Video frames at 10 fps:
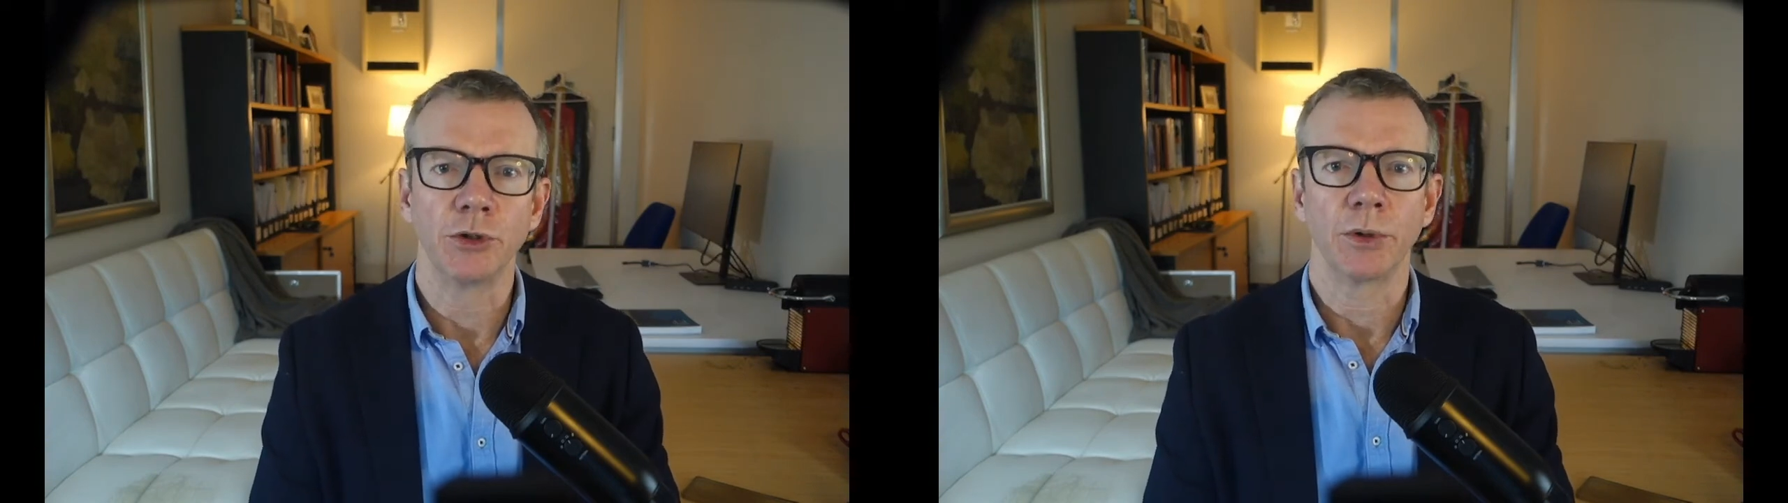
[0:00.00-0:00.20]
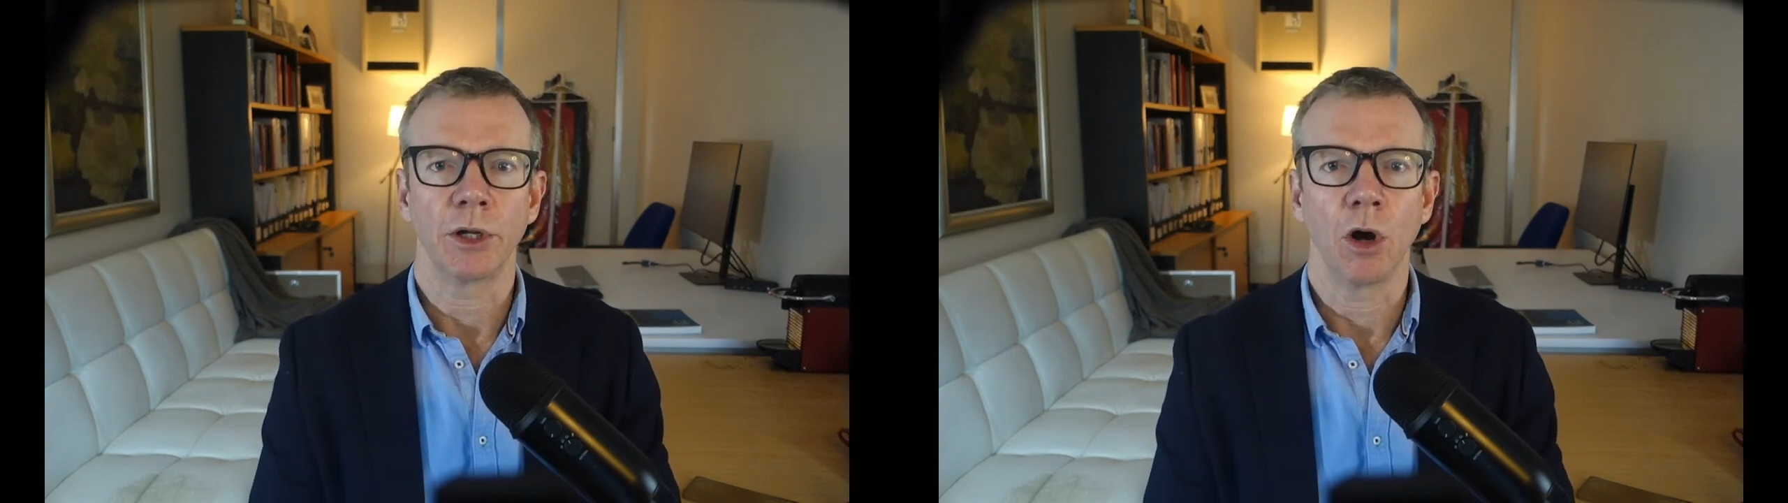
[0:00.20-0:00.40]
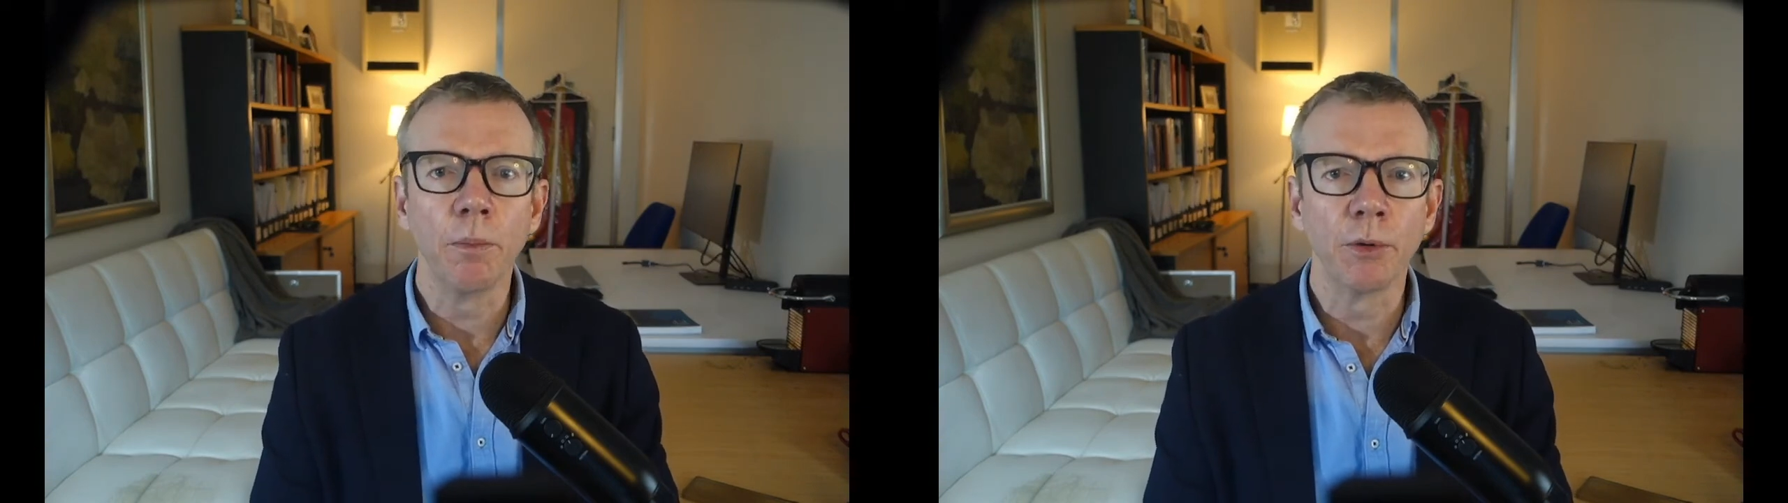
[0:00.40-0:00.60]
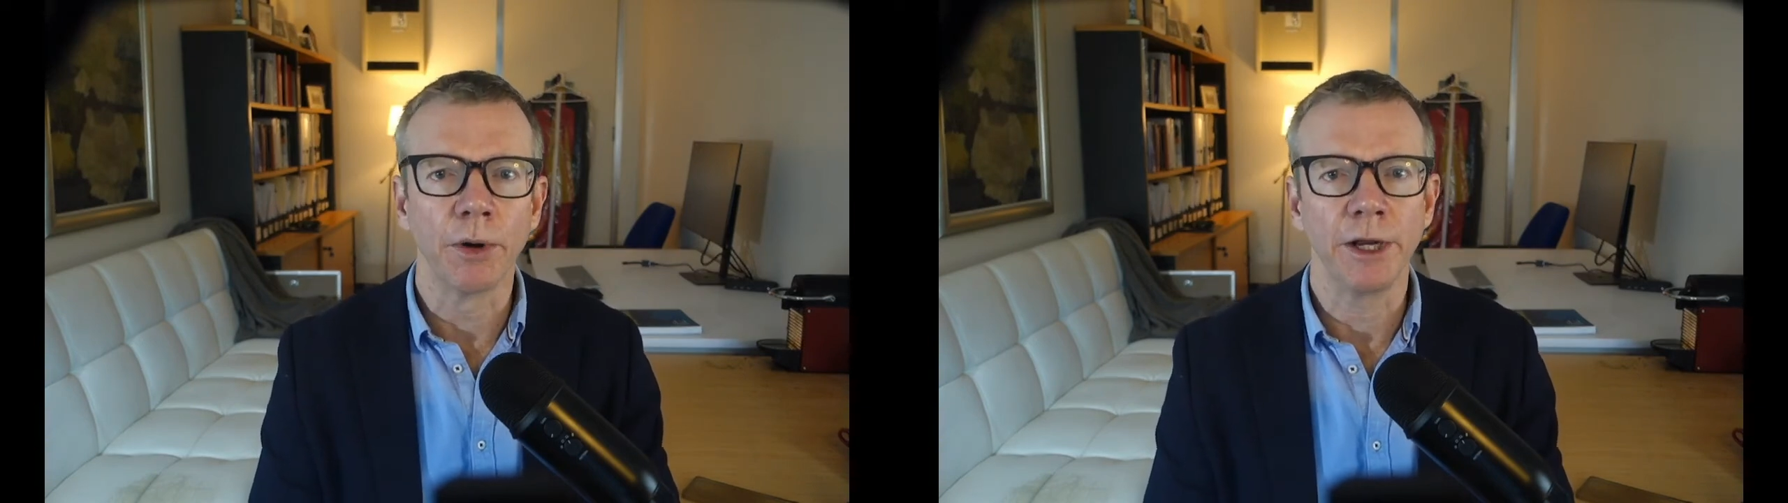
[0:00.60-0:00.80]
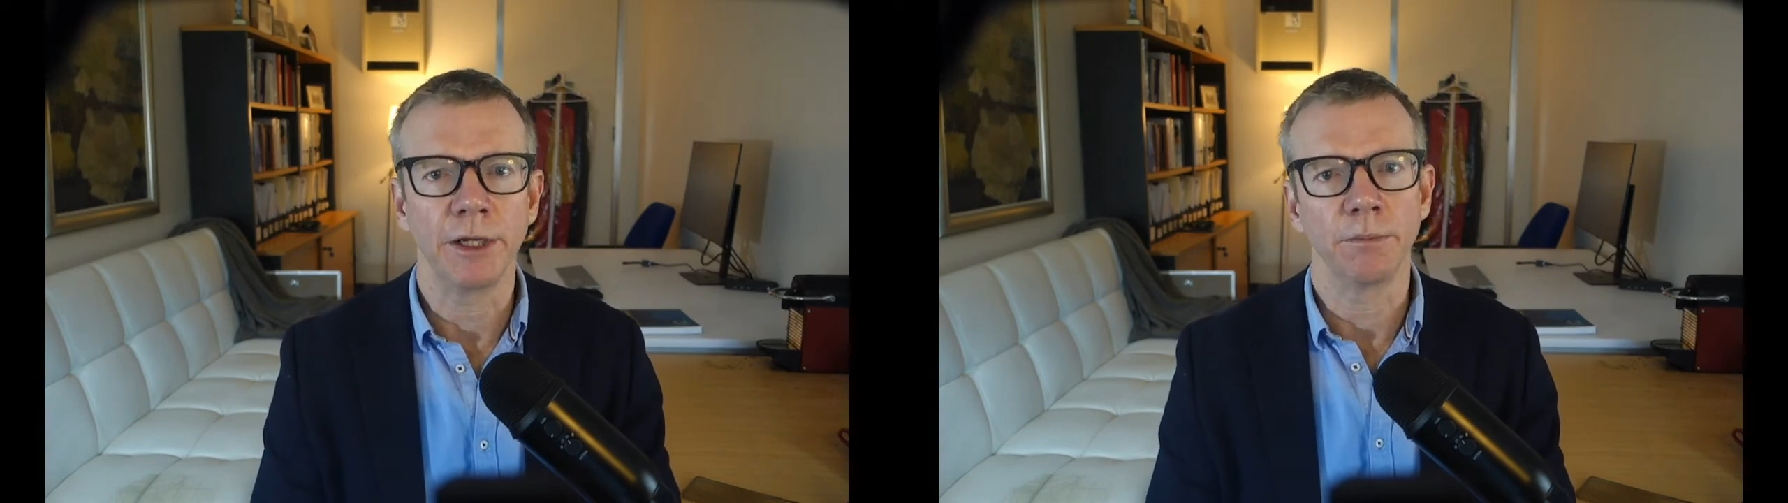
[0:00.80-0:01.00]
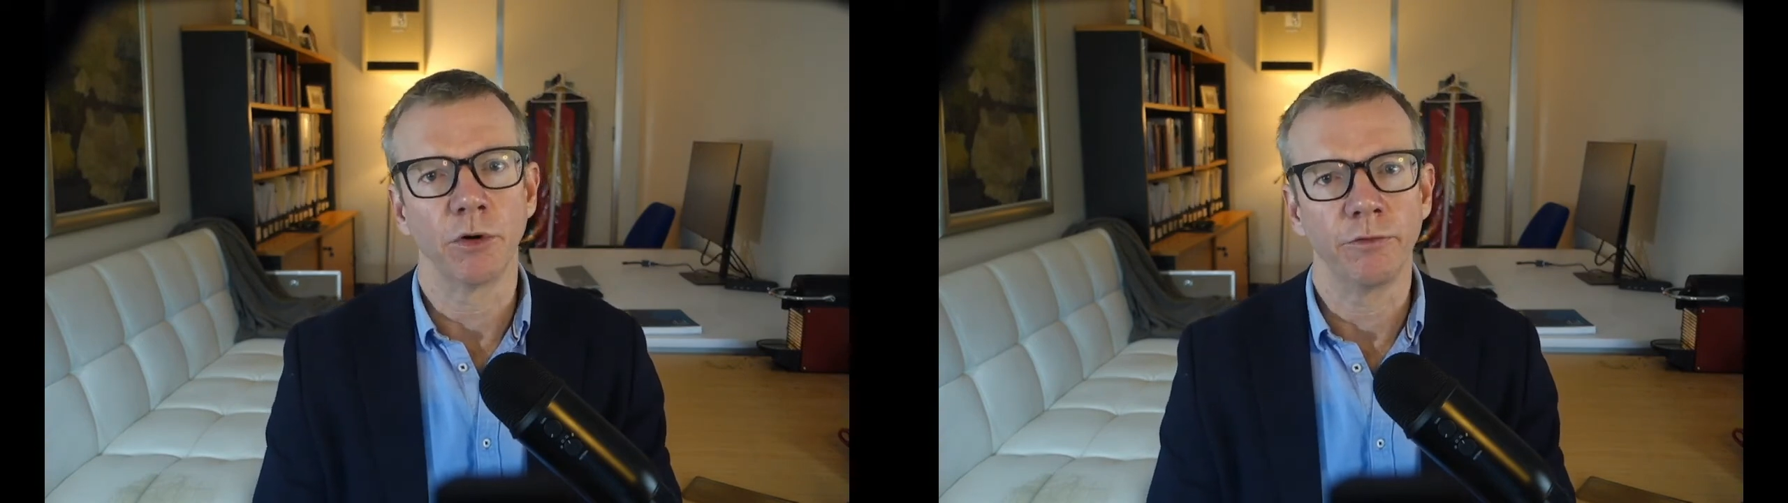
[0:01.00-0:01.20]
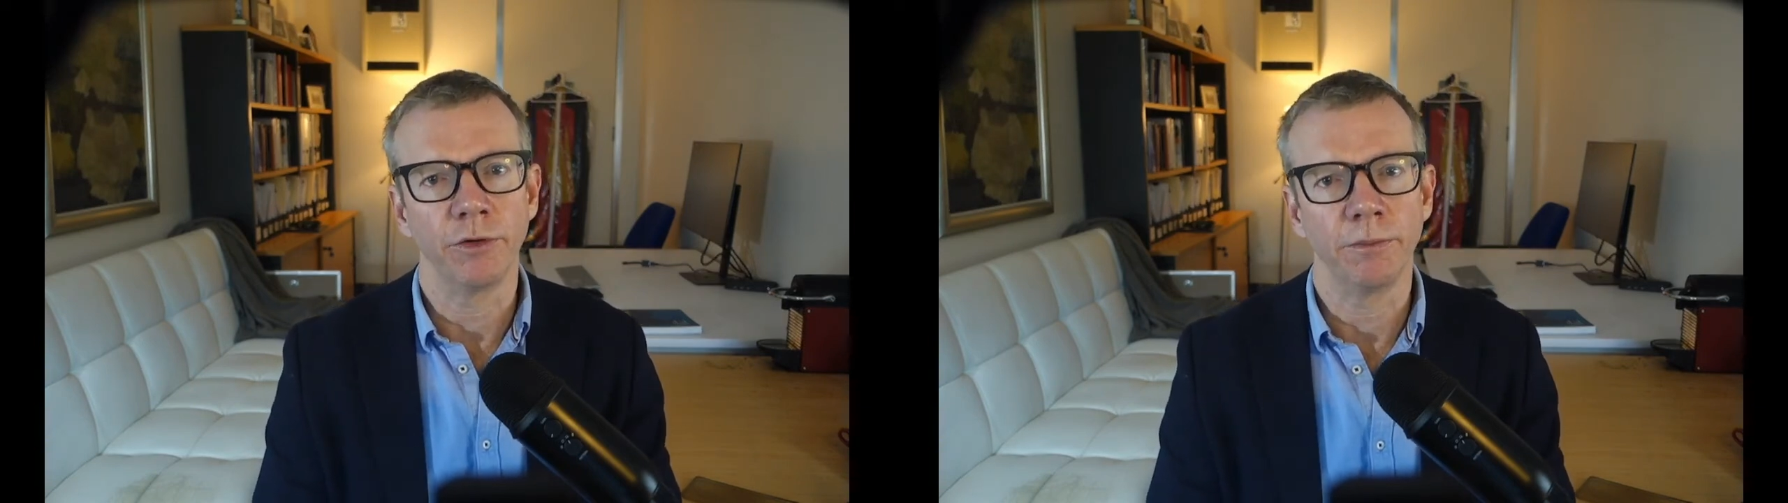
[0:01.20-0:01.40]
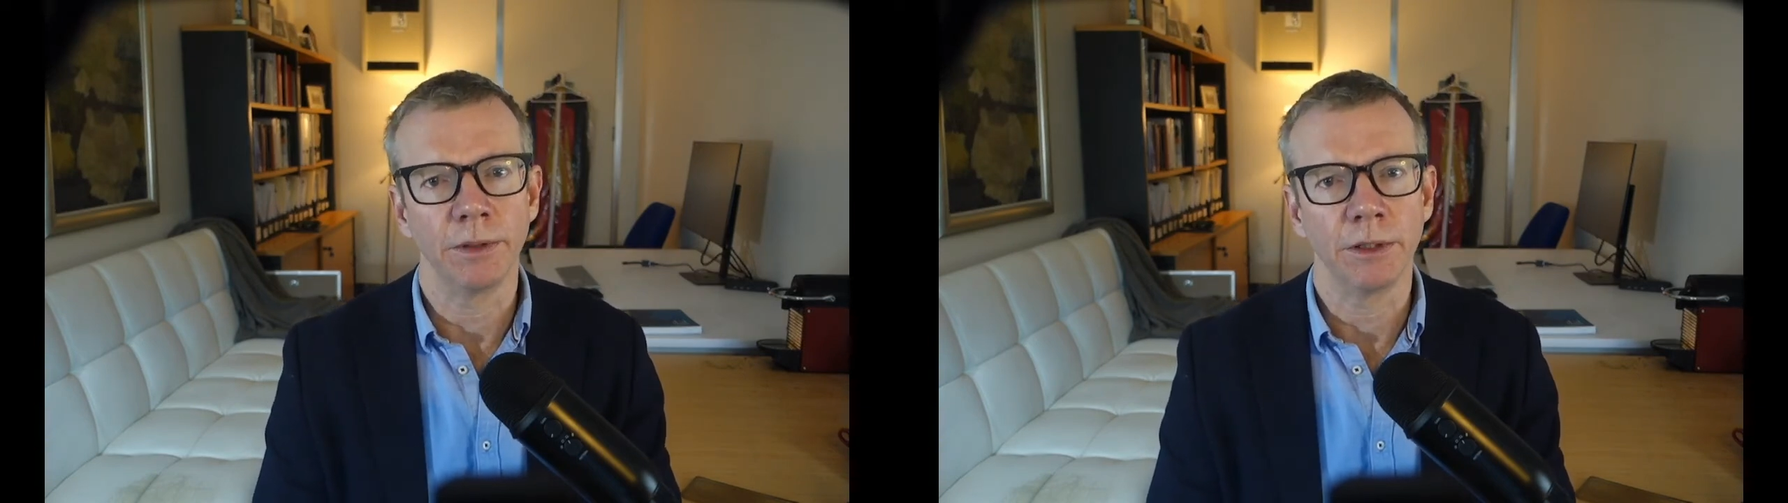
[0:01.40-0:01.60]
operating
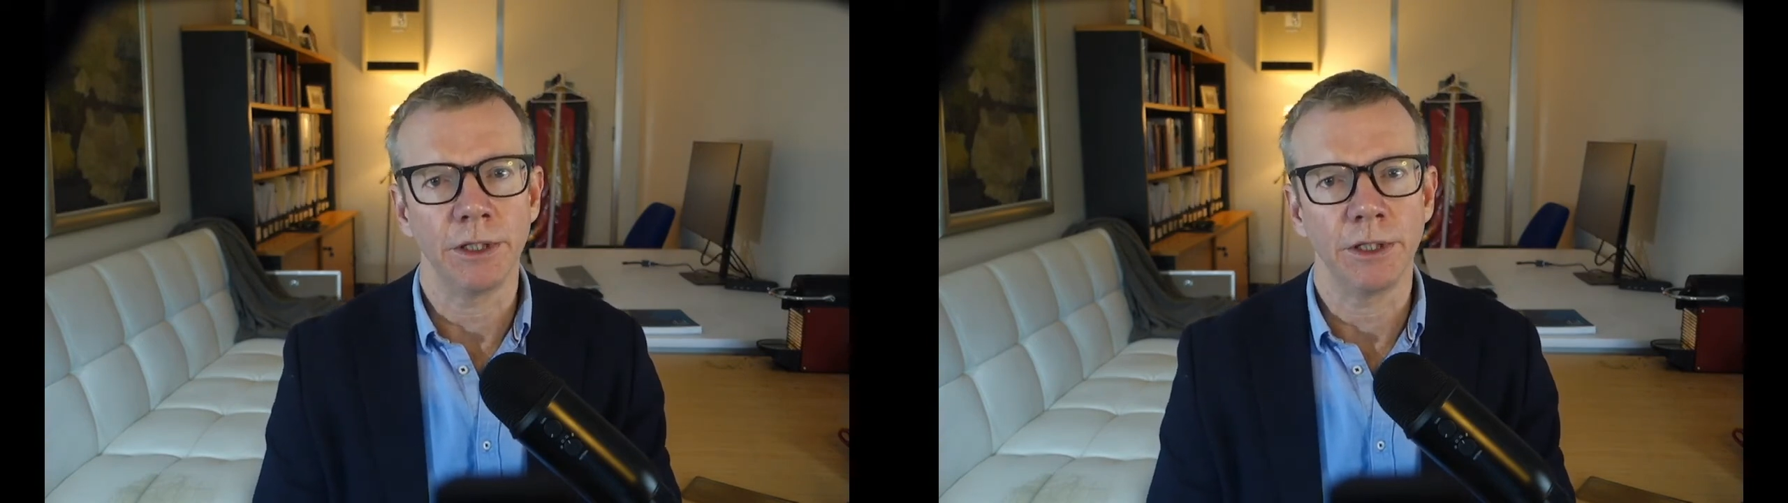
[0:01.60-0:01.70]
profitability,